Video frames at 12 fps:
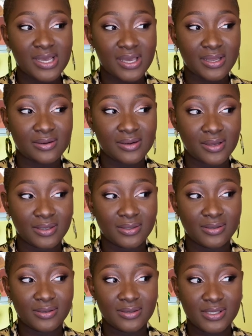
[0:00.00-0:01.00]
and
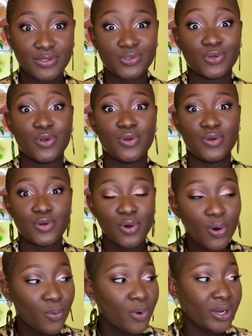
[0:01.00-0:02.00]
like need to
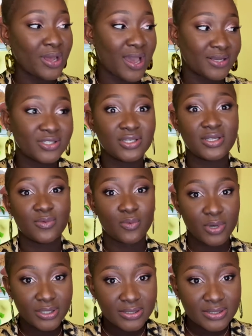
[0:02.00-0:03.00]
know what actually
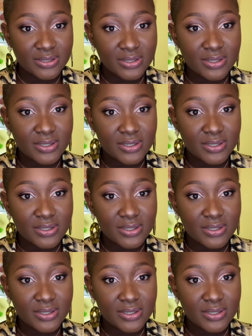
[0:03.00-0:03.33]
works.